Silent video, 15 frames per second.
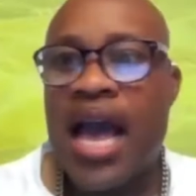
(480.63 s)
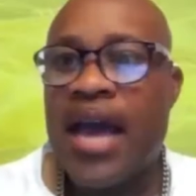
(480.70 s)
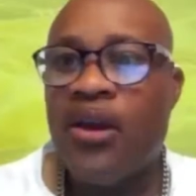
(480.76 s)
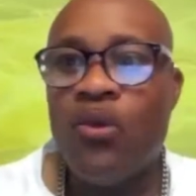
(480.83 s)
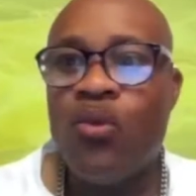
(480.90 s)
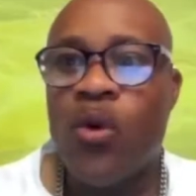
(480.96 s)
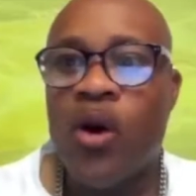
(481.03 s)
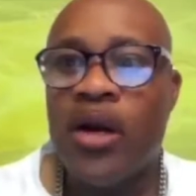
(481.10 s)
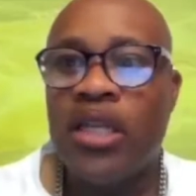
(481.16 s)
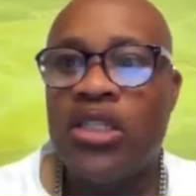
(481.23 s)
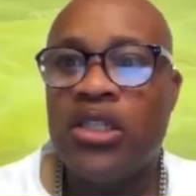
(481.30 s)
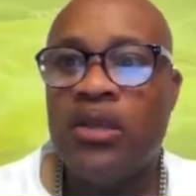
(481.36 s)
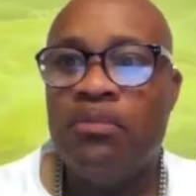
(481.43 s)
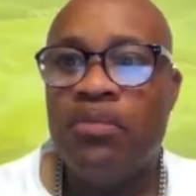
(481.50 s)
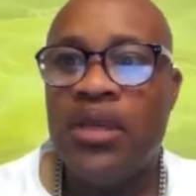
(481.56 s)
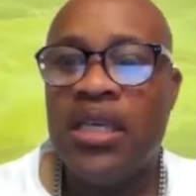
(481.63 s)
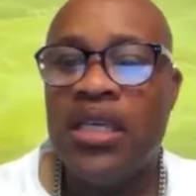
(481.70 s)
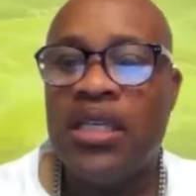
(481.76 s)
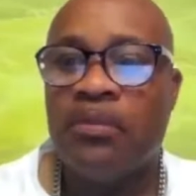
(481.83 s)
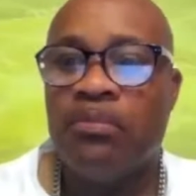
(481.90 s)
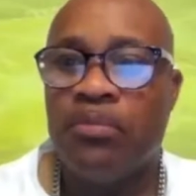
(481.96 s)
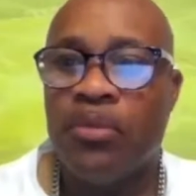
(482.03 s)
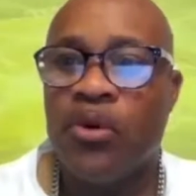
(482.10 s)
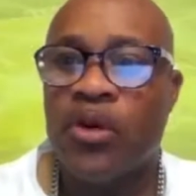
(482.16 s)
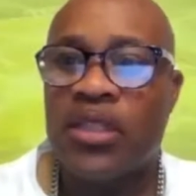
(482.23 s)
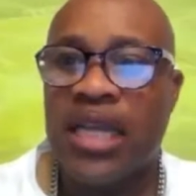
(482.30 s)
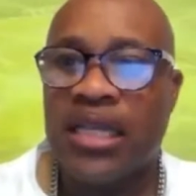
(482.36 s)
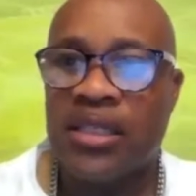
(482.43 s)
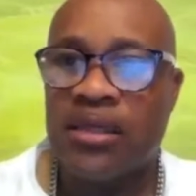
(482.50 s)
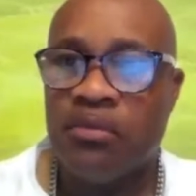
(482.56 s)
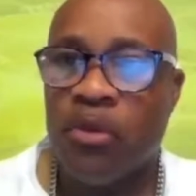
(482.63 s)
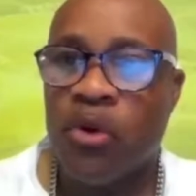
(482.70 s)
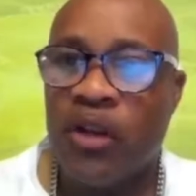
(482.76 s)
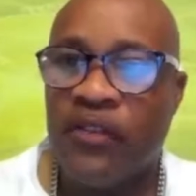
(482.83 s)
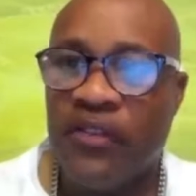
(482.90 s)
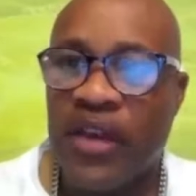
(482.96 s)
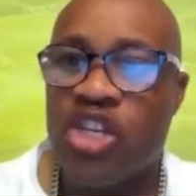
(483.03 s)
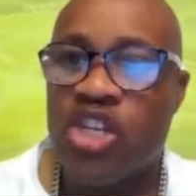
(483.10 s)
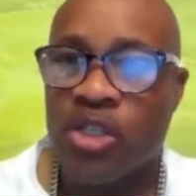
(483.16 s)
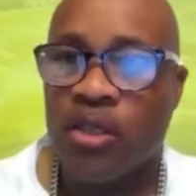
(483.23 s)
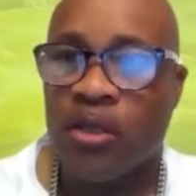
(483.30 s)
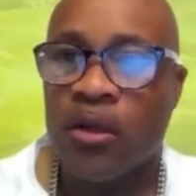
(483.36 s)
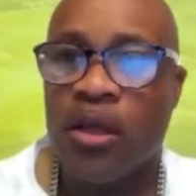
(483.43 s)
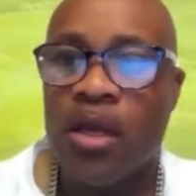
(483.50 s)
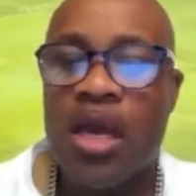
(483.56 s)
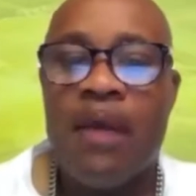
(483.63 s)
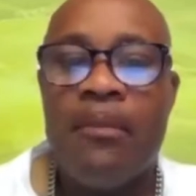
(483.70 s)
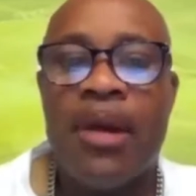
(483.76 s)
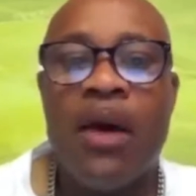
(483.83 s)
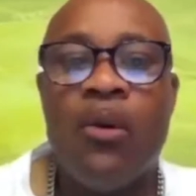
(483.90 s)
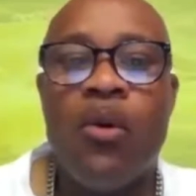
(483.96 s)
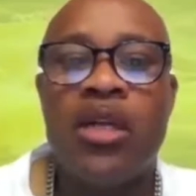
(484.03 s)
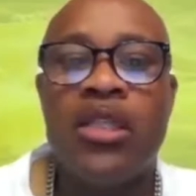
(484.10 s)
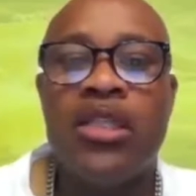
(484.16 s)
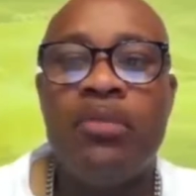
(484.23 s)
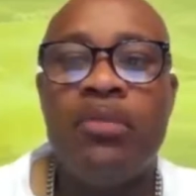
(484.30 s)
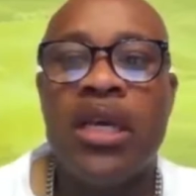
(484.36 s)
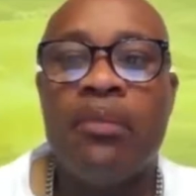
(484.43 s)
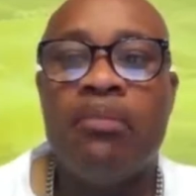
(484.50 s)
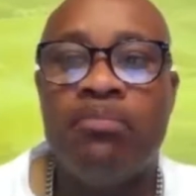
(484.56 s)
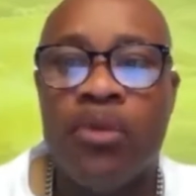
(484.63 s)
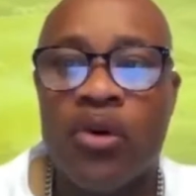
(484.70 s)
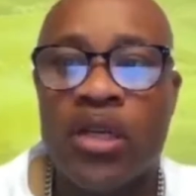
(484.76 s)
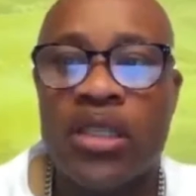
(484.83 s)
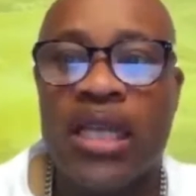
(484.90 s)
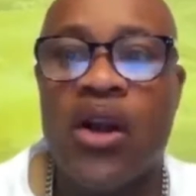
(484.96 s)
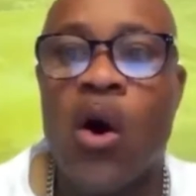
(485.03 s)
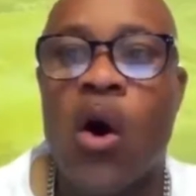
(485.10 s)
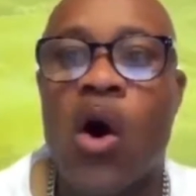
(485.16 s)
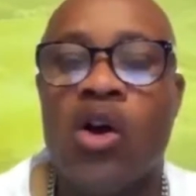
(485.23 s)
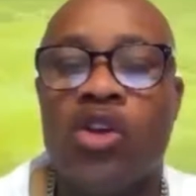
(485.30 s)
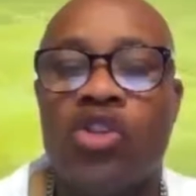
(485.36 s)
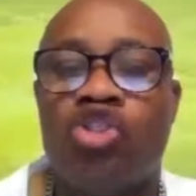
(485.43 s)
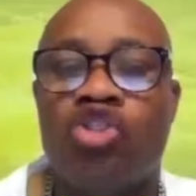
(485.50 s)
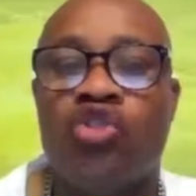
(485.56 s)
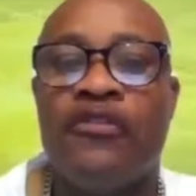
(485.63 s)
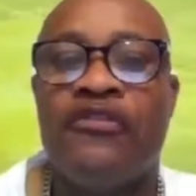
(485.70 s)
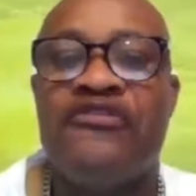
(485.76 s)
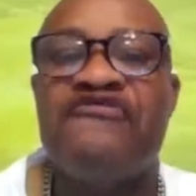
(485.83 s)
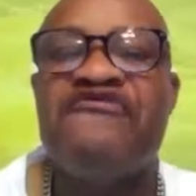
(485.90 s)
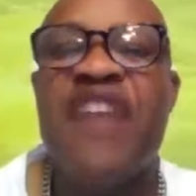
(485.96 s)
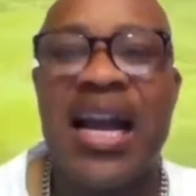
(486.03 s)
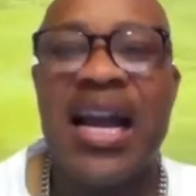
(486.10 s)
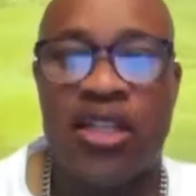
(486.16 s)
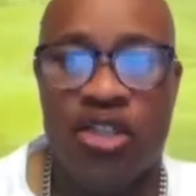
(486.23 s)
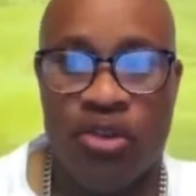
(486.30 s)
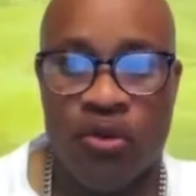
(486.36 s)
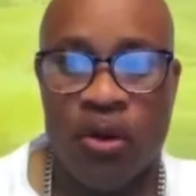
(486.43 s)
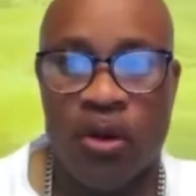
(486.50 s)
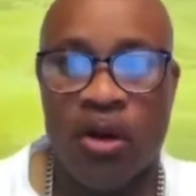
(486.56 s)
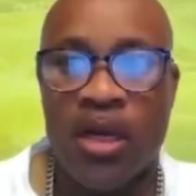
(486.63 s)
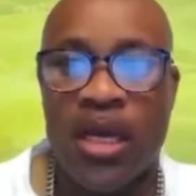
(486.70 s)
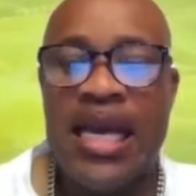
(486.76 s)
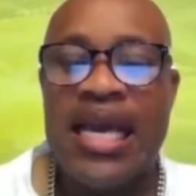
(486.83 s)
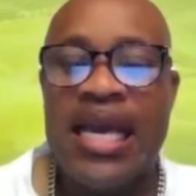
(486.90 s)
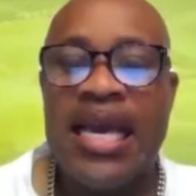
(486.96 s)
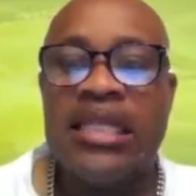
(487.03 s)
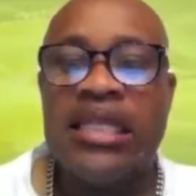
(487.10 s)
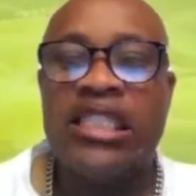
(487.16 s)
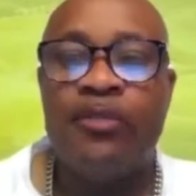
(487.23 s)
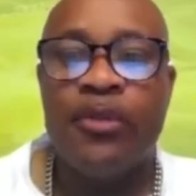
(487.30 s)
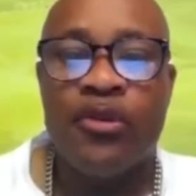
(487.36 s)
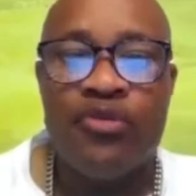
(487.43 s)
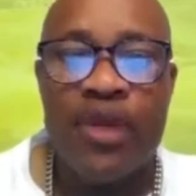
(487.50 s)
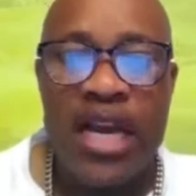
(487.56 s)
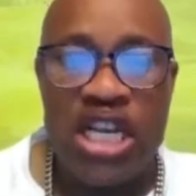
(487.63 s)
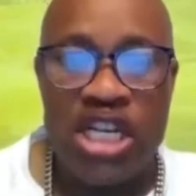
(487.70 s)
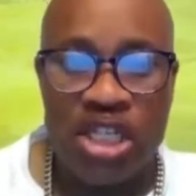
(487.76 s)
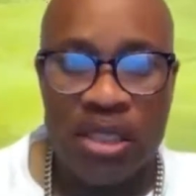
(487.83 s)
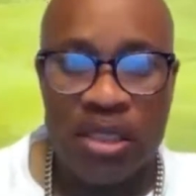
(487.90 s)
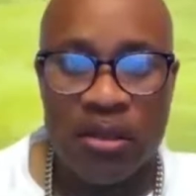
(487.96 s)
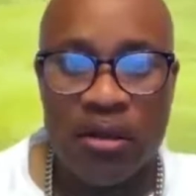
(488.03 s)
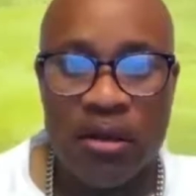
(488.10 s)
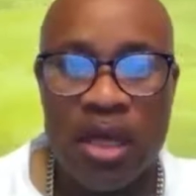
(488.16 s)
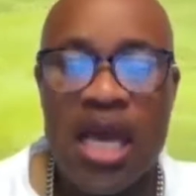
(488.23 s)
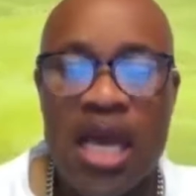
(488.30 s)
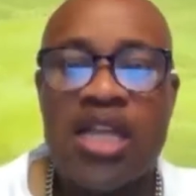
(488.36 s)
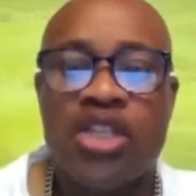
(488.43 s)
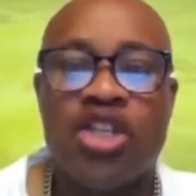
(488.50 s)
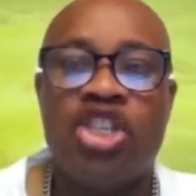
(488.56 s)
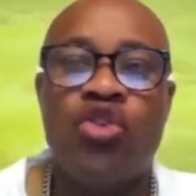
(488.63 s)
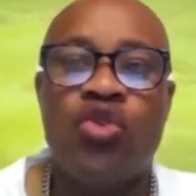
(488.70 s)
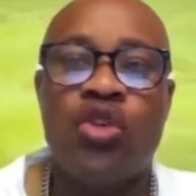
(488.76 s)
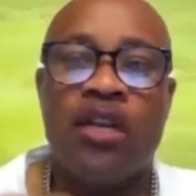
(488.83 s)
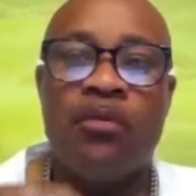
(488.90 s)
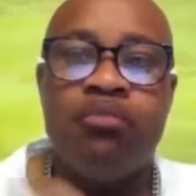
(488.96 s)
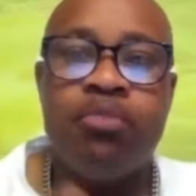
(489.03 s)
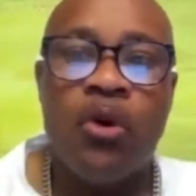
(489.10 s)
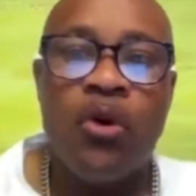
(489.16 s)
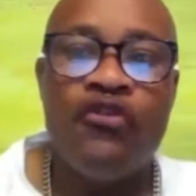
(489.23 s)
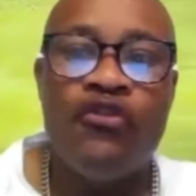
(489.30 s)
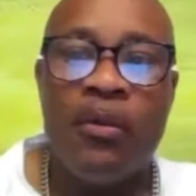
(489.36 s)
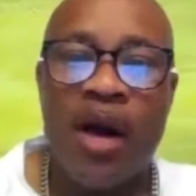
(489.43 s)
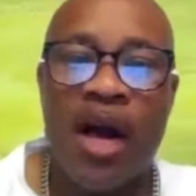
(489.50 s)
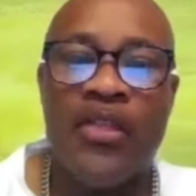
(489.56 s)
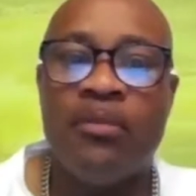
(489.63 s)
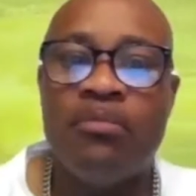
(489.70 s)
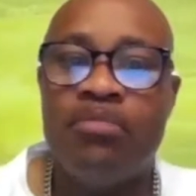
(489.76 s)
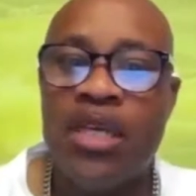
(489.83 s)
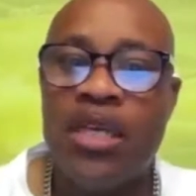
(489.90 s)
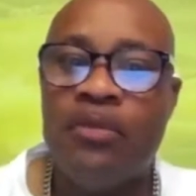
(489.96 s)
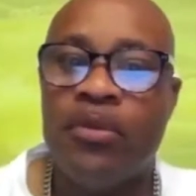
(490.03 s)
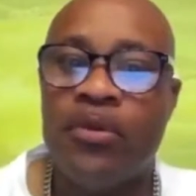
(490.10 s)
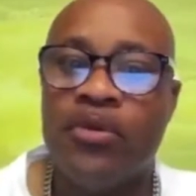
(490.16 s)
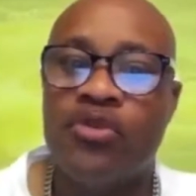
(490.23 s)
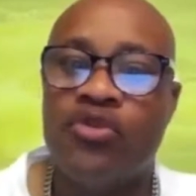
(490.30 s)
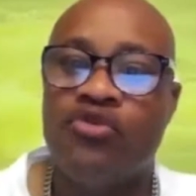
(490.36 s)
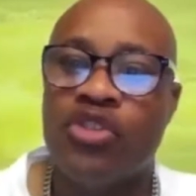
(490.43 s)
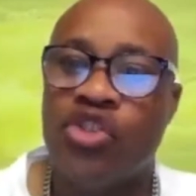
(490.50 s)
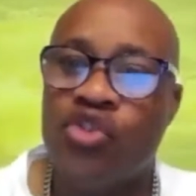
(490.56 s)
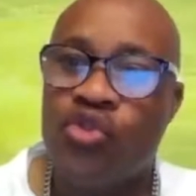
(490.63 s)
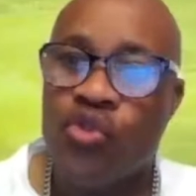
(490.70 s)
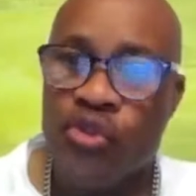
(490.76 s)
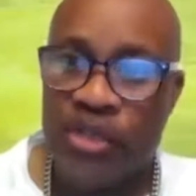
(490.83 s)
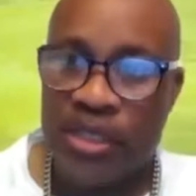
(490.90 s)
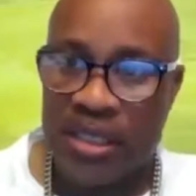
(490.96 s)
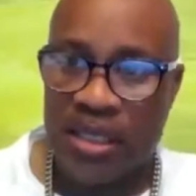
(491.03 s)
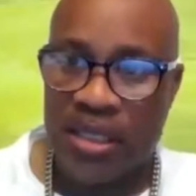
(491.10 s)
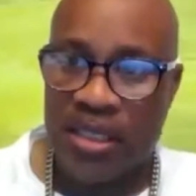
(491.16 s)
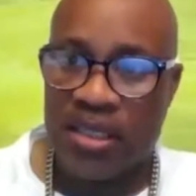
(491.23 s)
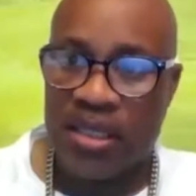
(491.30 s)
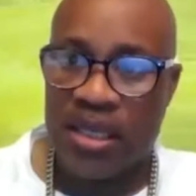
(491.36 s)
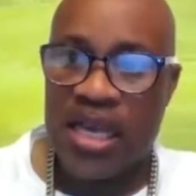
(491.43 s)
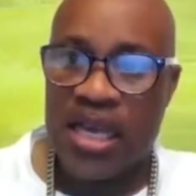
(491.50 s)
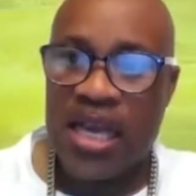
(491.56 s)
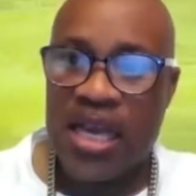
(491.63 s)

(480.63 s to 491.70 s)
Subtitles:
I don't want it to be the book that's just motivational, but I want it to be a book that also factual, inspirational, so that you can pull from other people's resources.